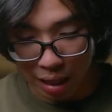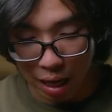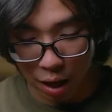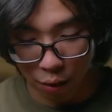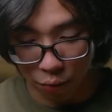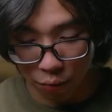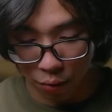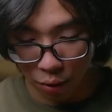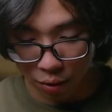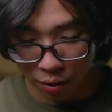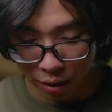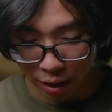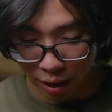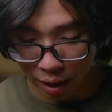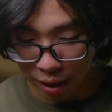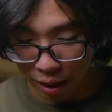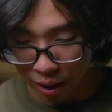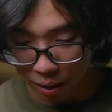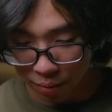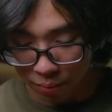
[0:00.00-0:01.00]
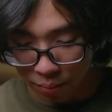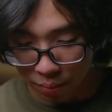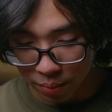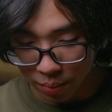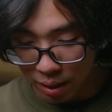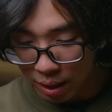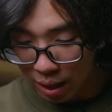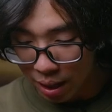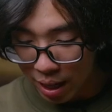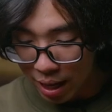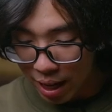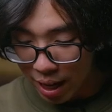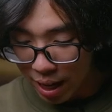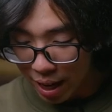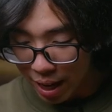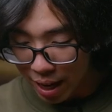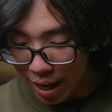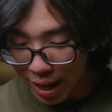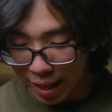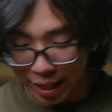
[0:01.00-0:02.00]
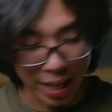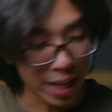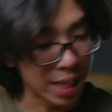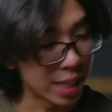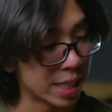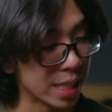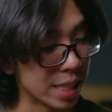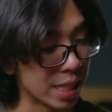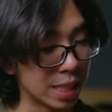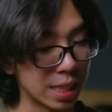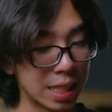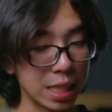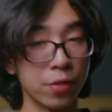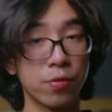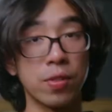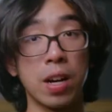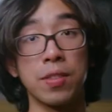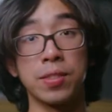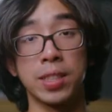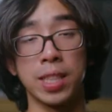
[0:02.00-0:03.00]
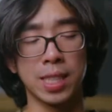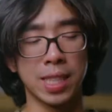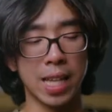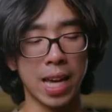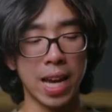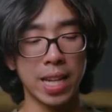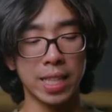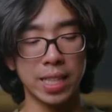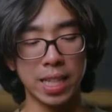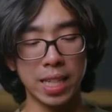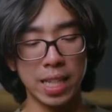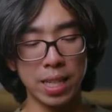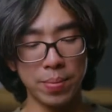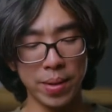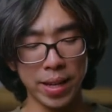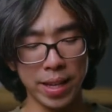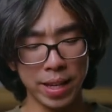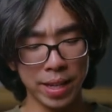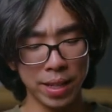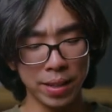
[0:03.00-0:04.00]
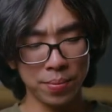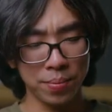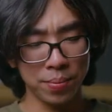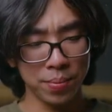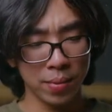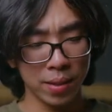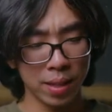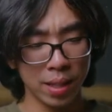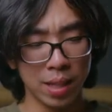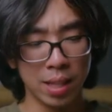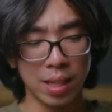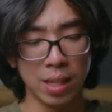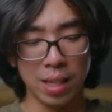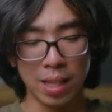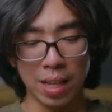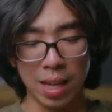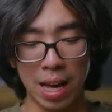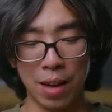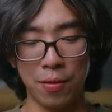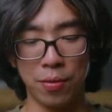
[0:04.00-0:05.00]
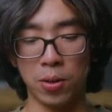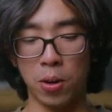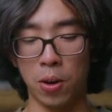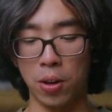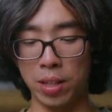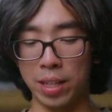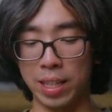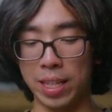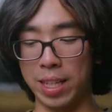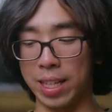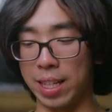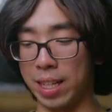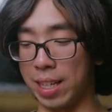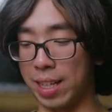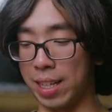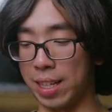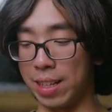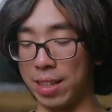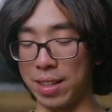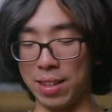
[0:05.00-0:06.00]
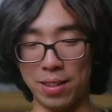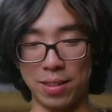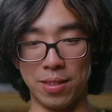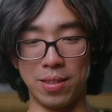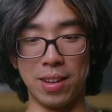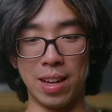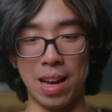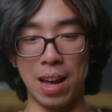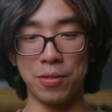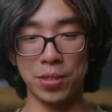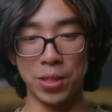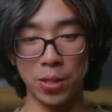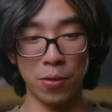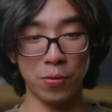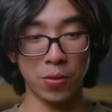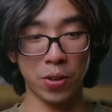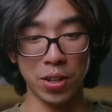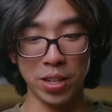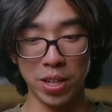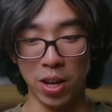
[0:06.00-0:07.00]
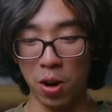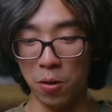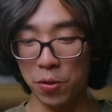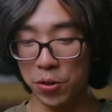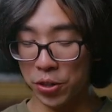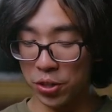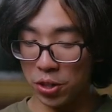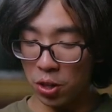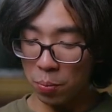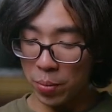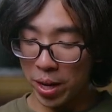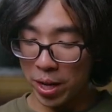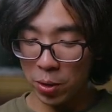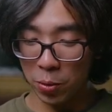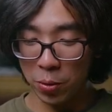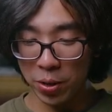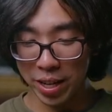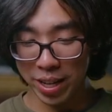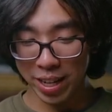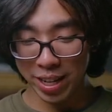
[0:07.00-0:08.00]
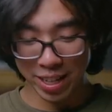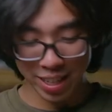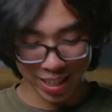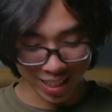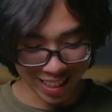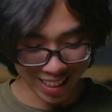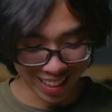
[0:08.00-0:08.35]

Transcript: now for the AKG C568 EB, I've still got the original manual here.